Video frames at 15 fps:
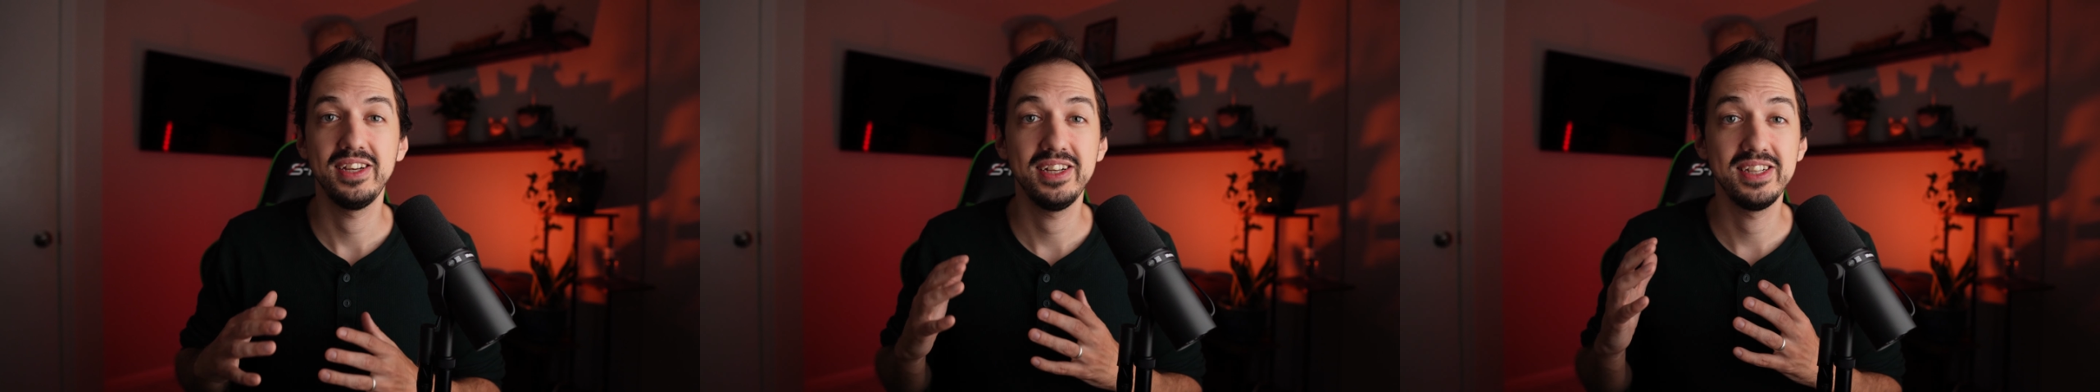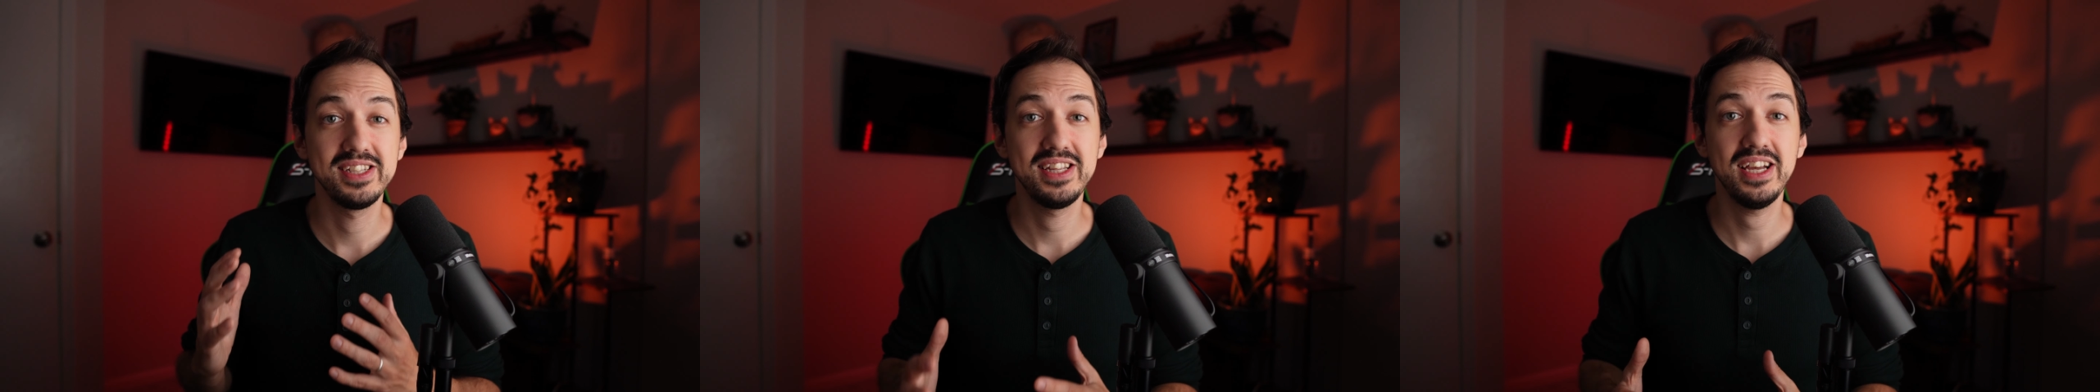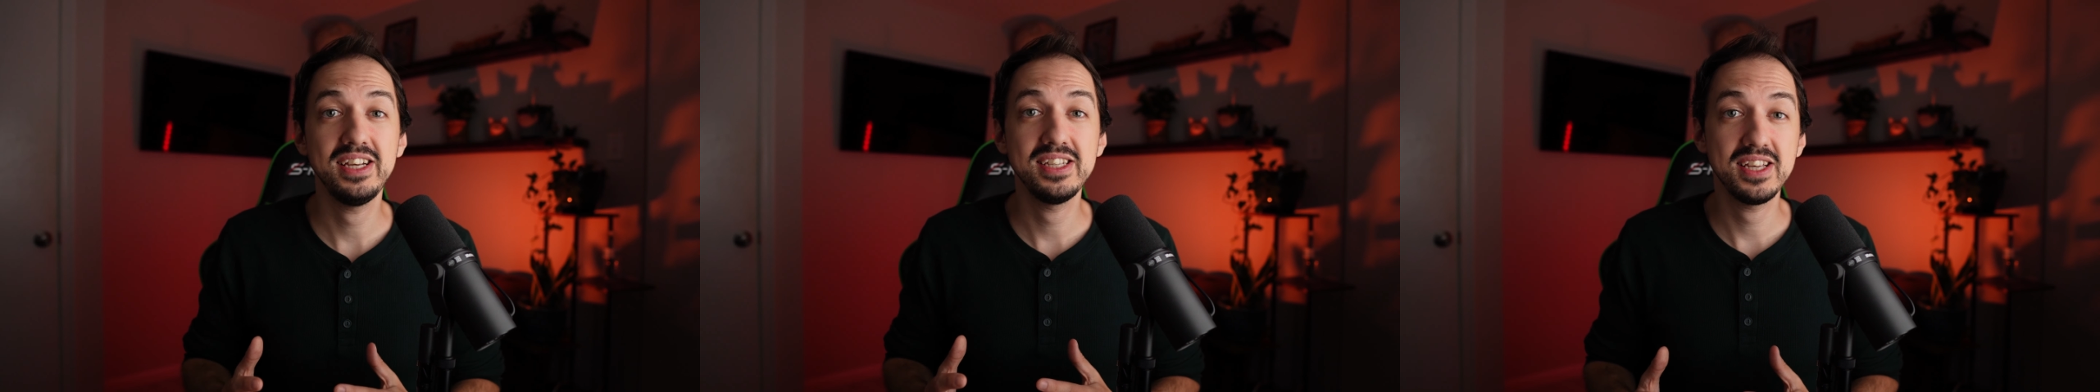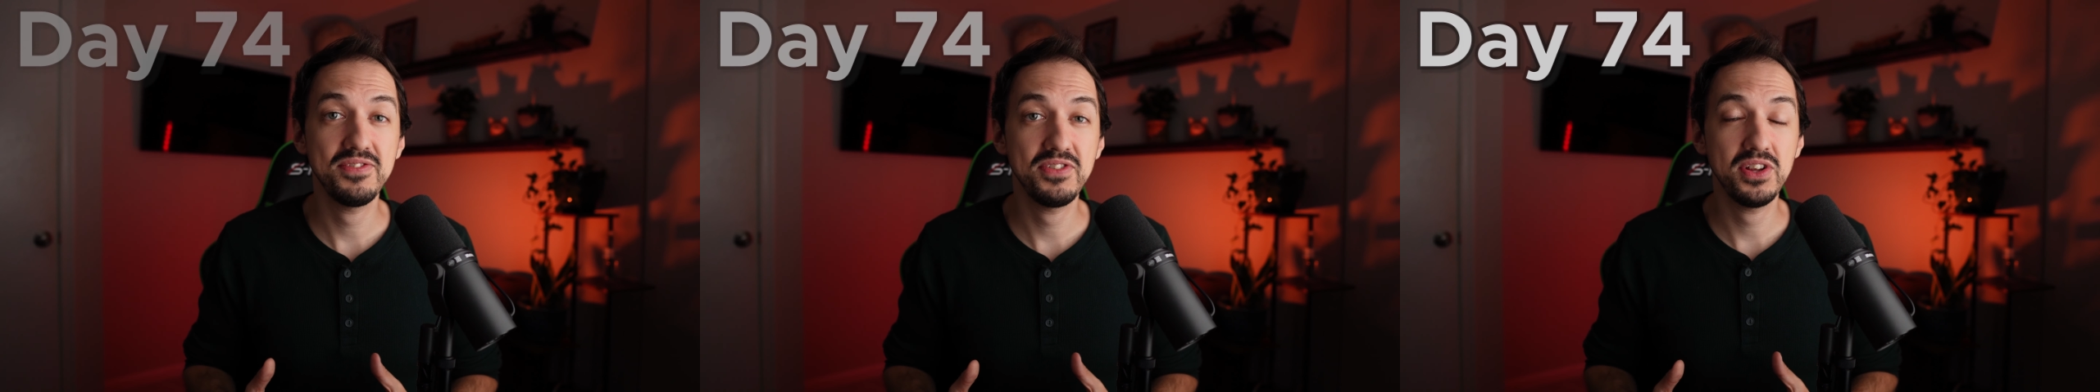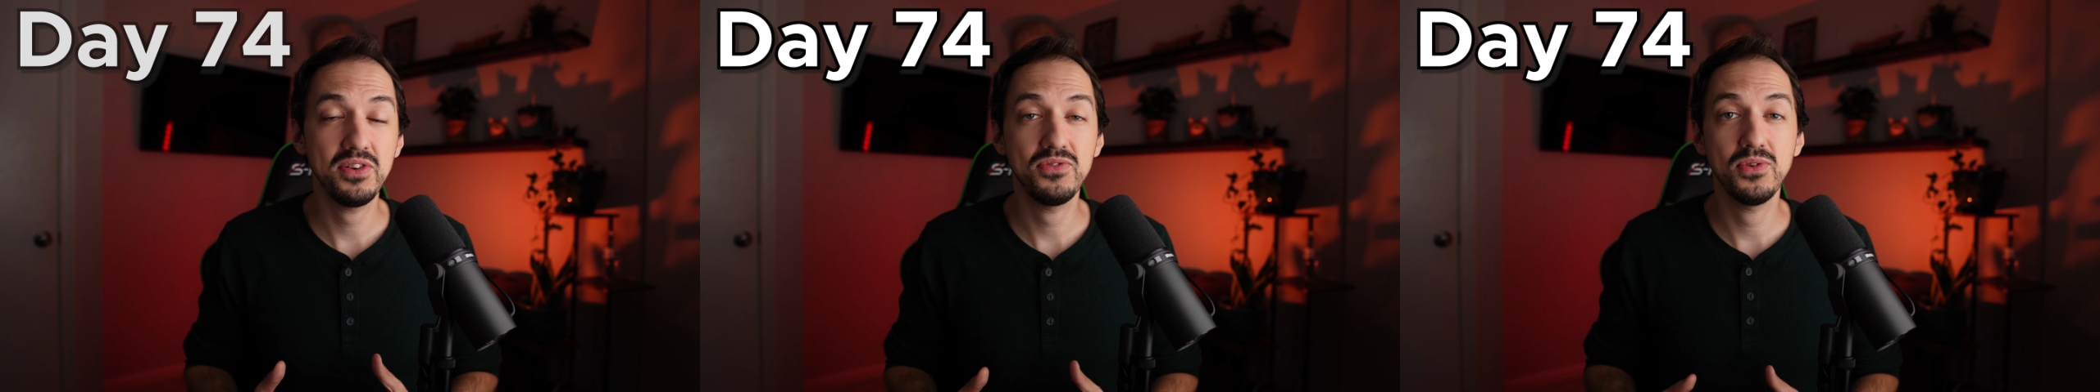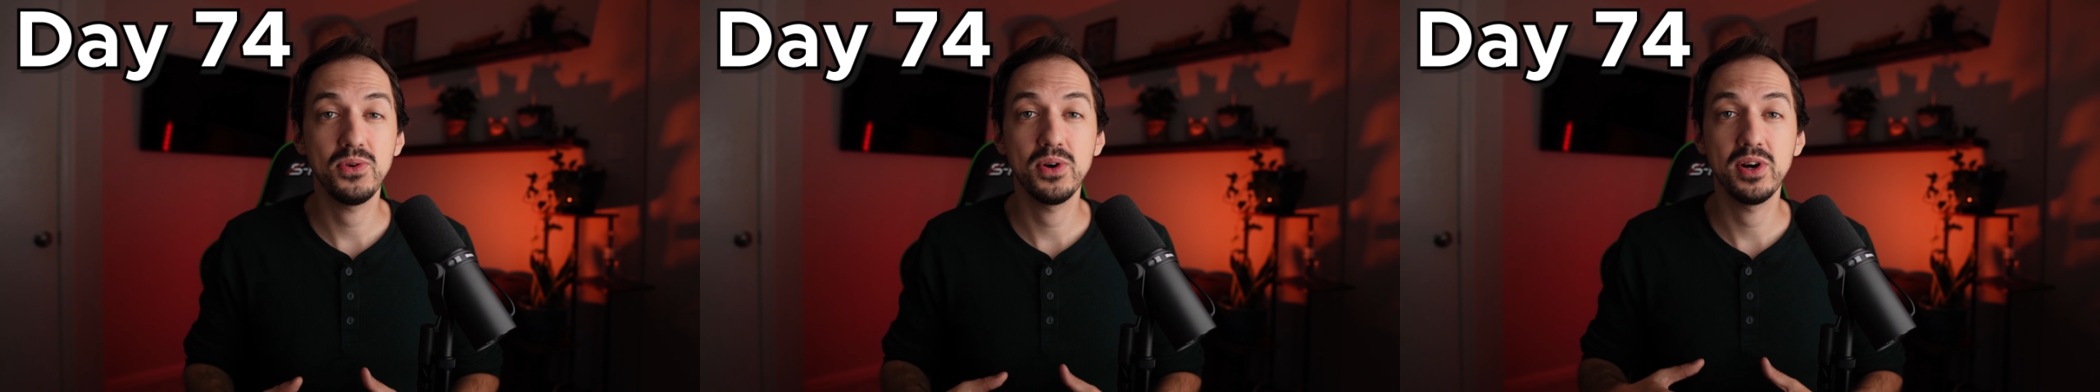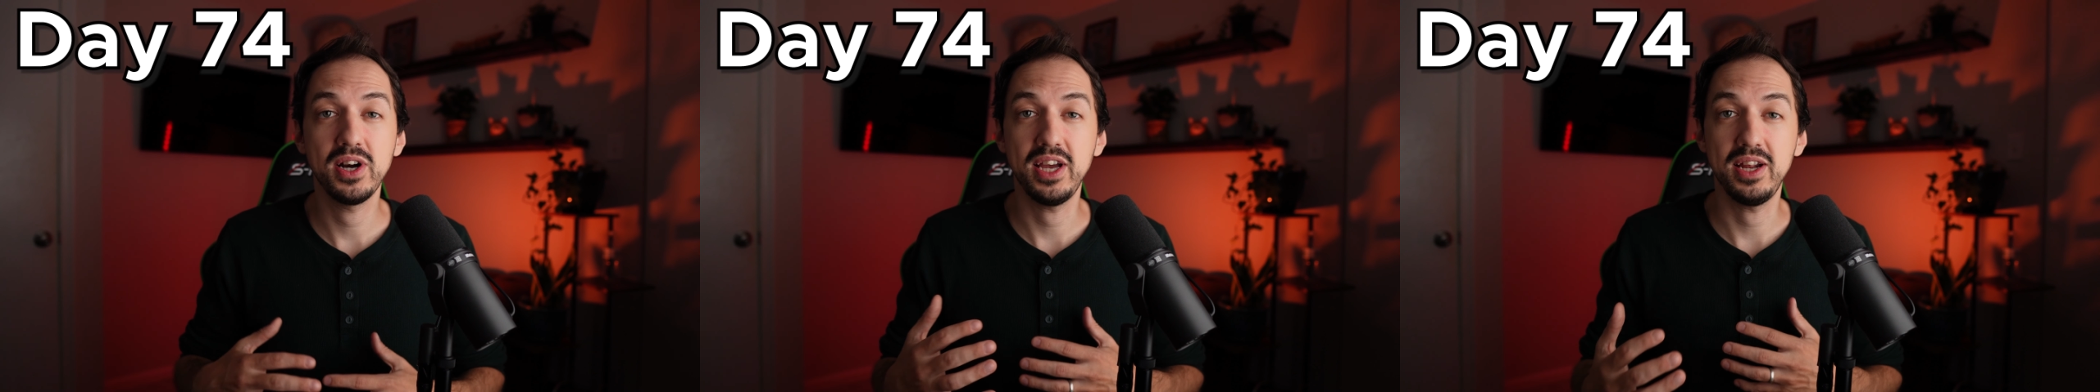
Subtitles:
It's day 74,